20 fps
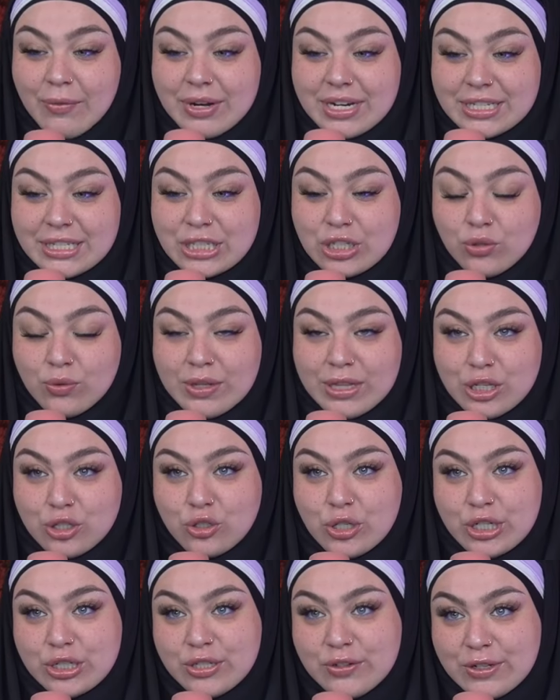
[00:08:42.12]
I want to see you on the
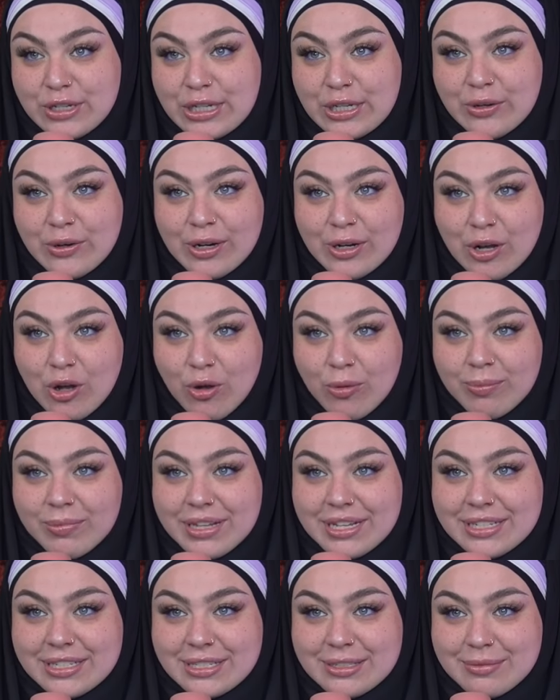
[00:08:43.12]
streets of New York
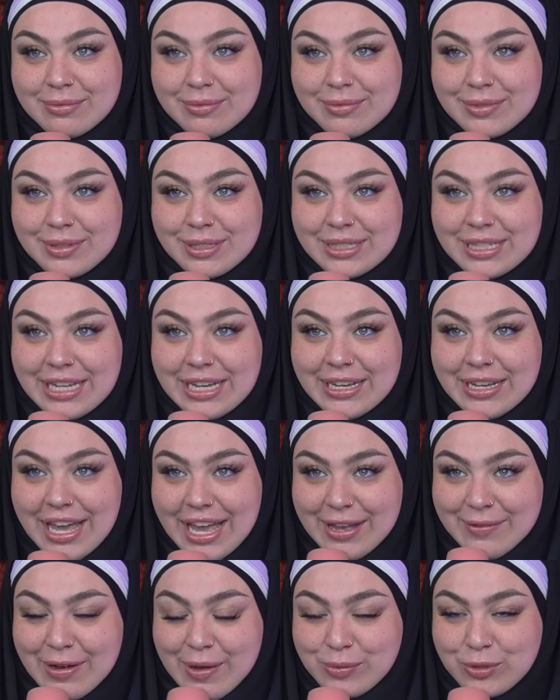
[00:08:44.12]
homeless saying
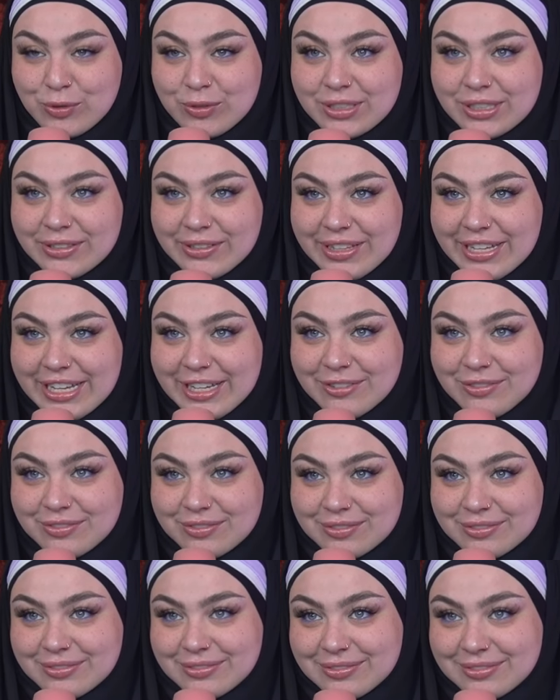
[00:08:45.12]
Ayyrabs ruined your
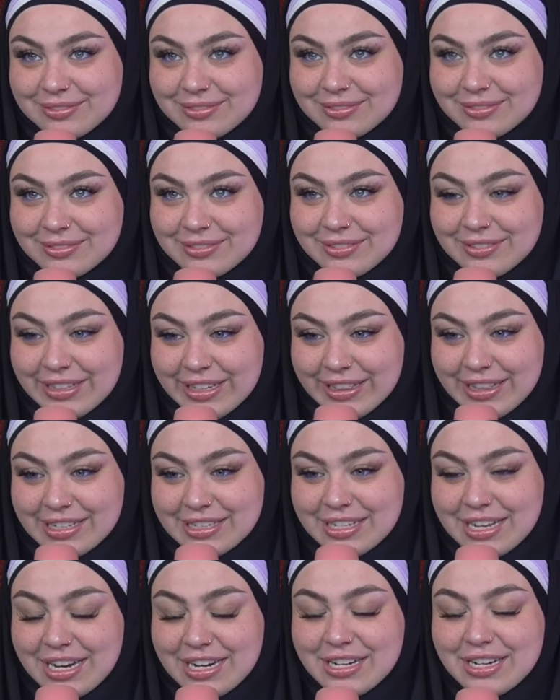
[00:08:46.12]
life. Like
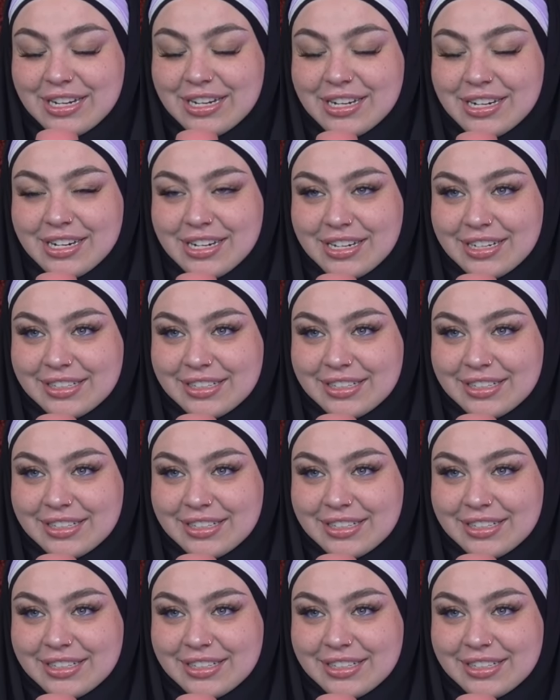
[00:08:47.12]
this guy did.